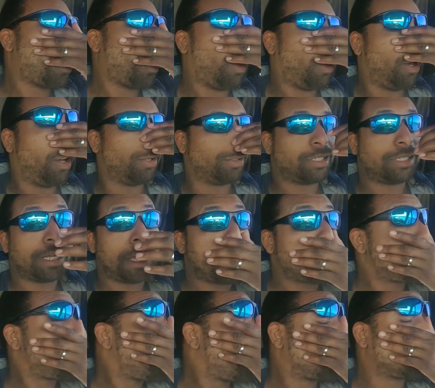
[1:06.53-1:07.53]
You know what I'm
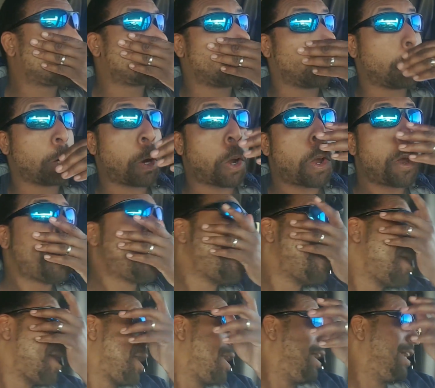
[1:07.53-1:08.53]
saying? So
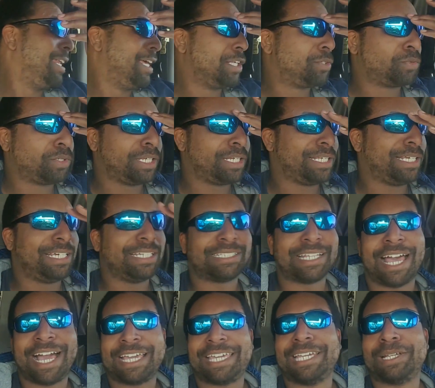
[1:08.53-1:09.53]
it is what it
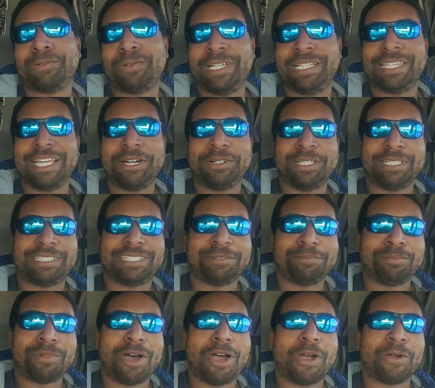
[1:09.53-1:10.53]
is. I get reloaded
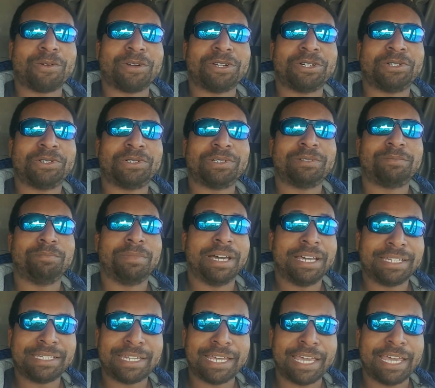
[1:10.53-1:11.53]
tomorrow,
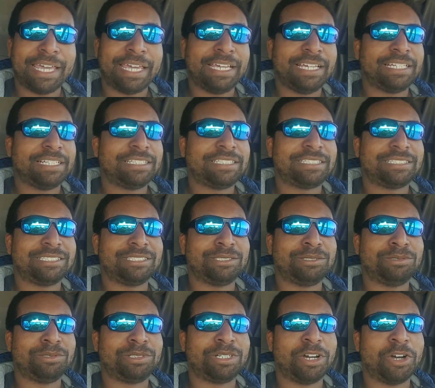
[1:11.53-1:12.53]
Monday
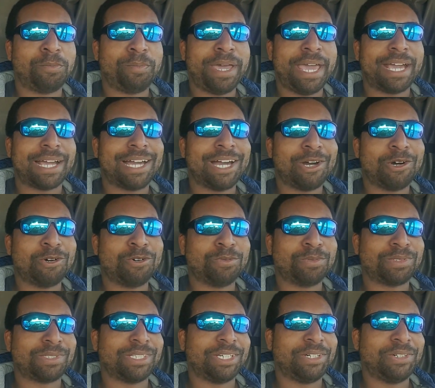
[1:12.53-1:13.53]
to go back
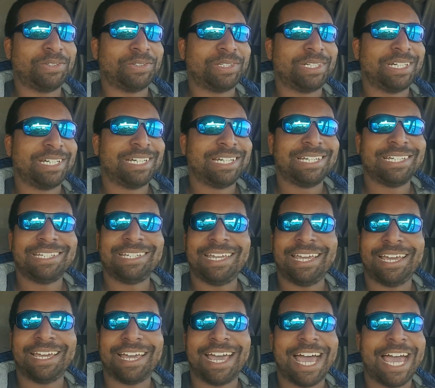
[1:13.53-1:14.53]
home. So
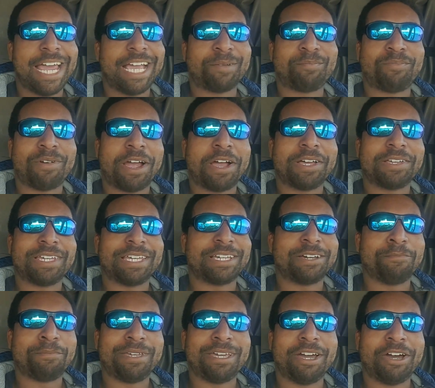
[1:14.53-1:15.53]
yeah, I probably
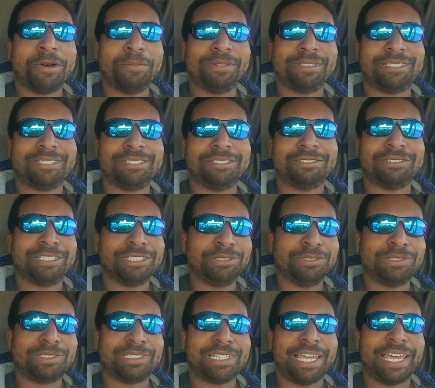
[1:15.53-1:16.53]
ain't gonna be home until
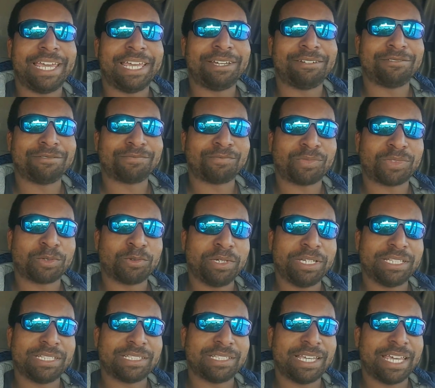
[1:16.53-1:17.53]
Tuesday,
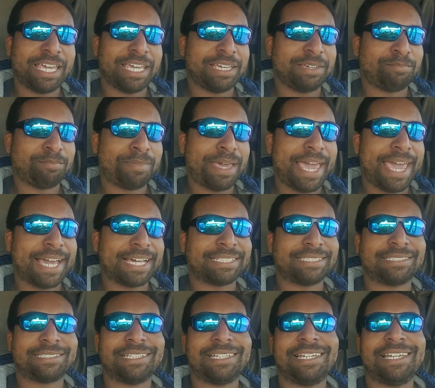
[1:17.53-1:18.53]
Wednesday
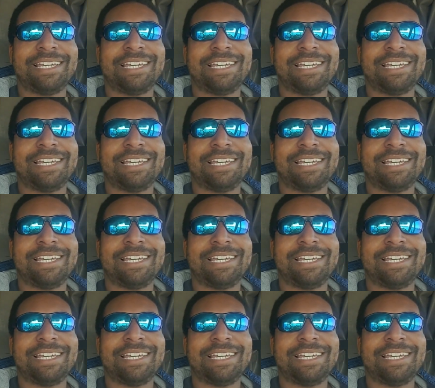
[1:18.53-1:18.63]
max,